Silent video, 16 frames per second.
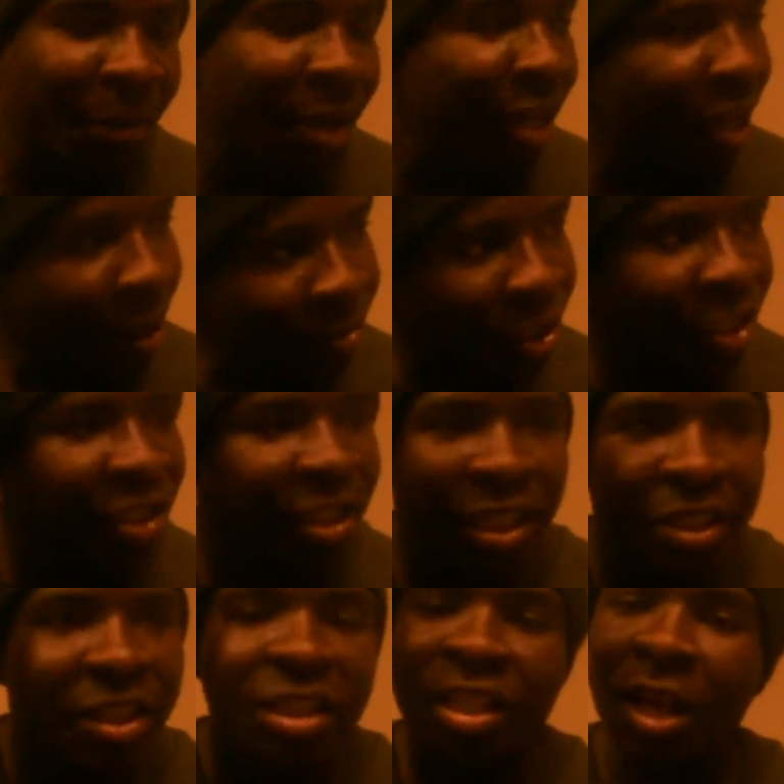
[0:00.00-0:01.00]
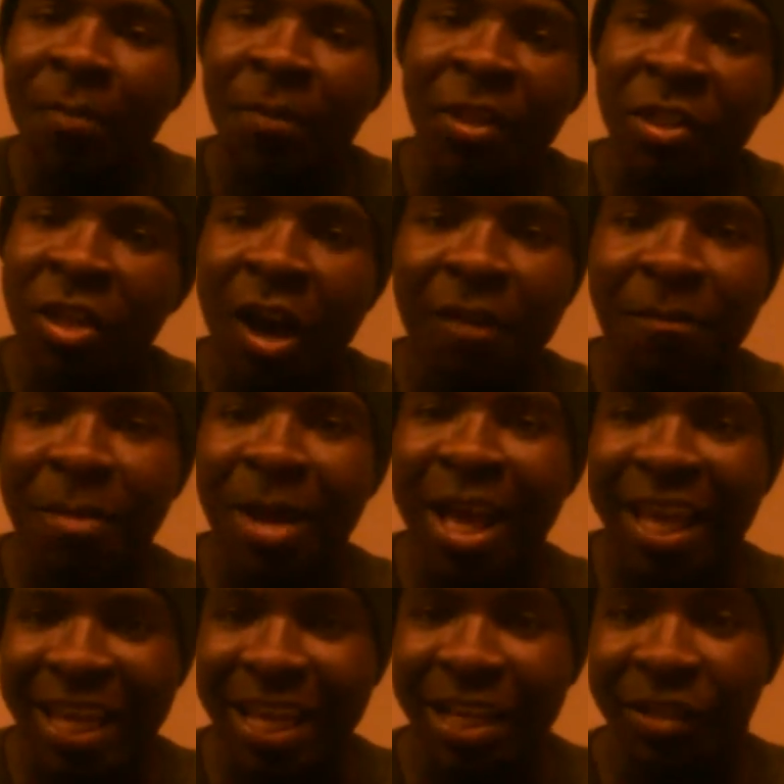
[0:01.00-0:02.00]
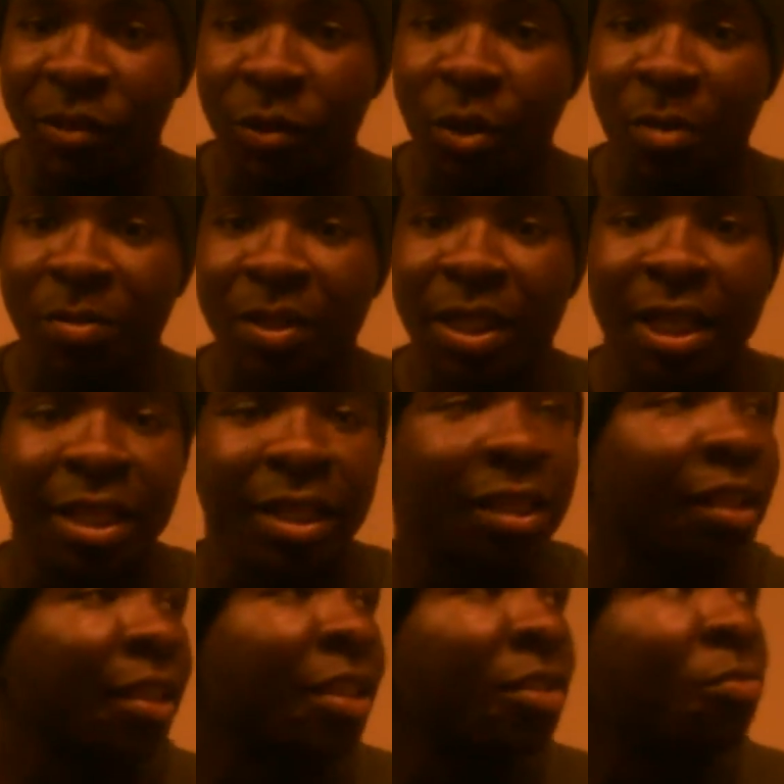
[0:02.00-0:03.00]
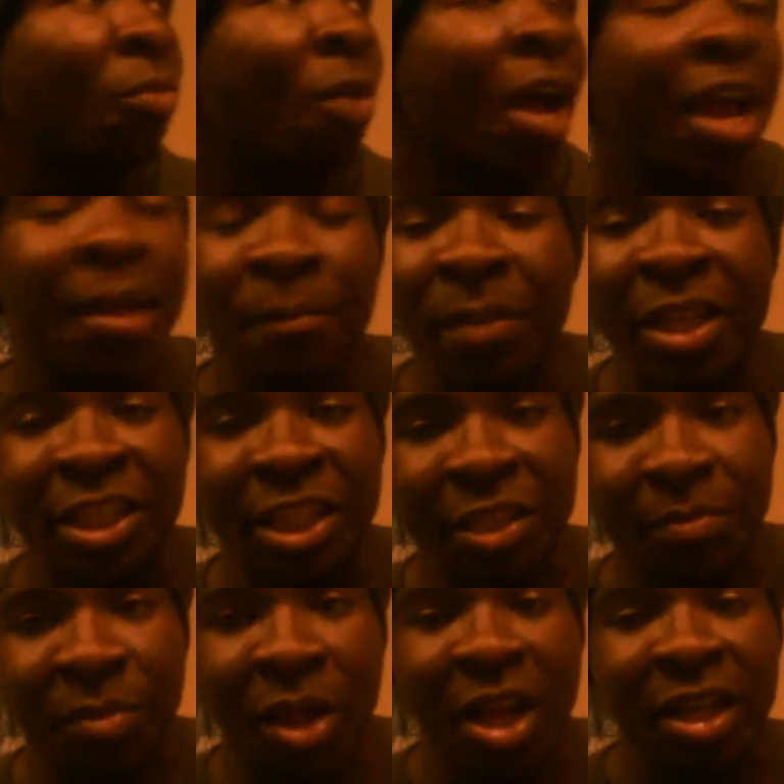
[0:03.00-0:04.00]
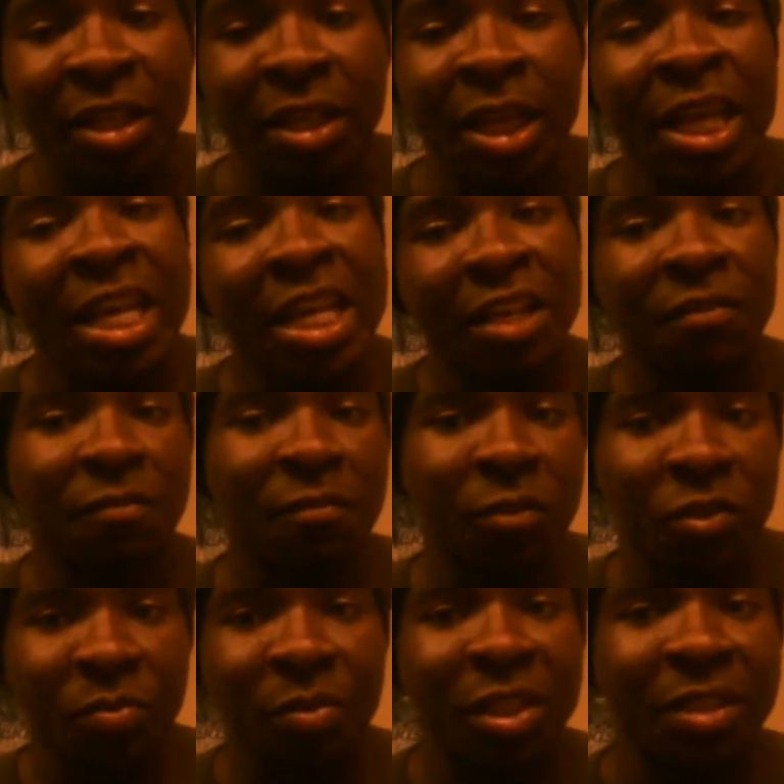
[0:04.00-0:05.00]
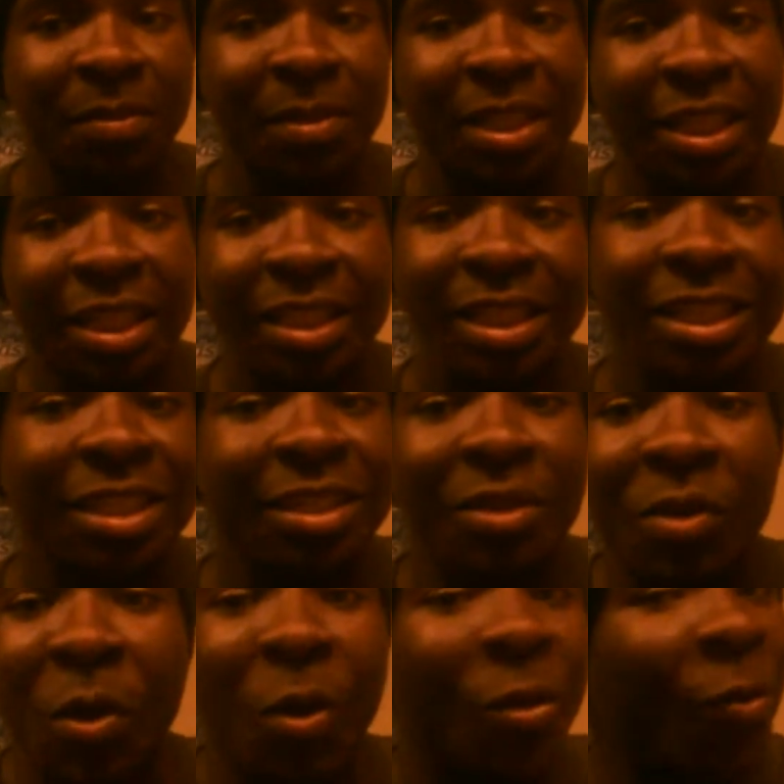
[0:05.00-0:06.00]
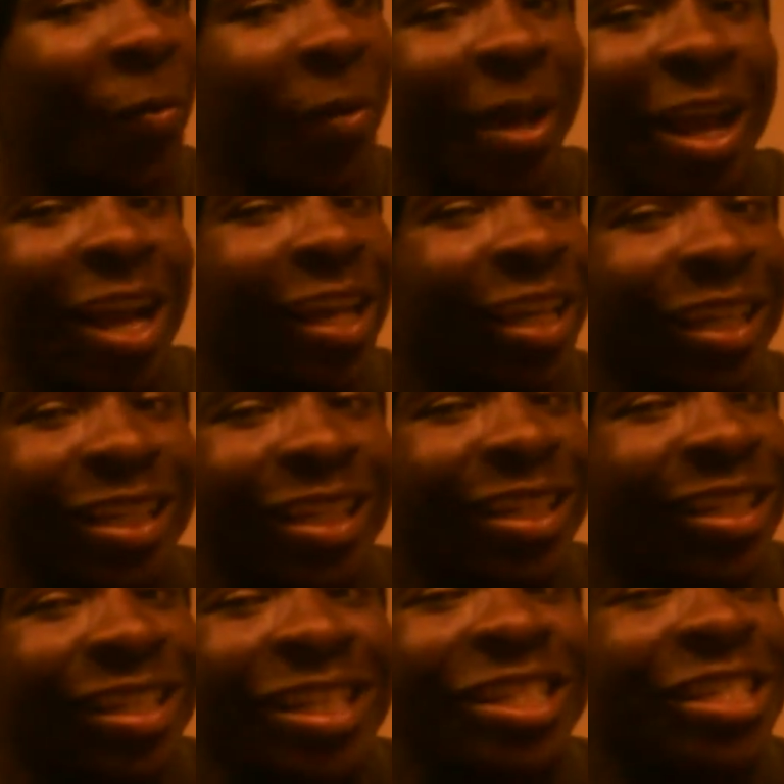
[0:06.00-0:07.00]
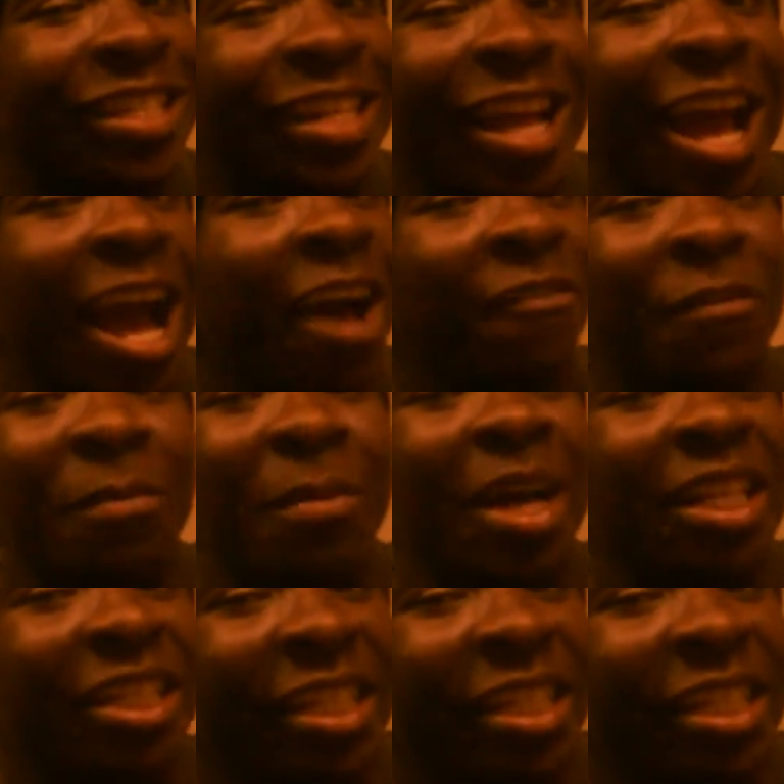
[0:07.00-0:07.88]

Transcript: Man, I'm just thinking this at the top of my head, you know what I'm saying? This is why I made this blog in the first place, because this is the only way I can get this shit out of my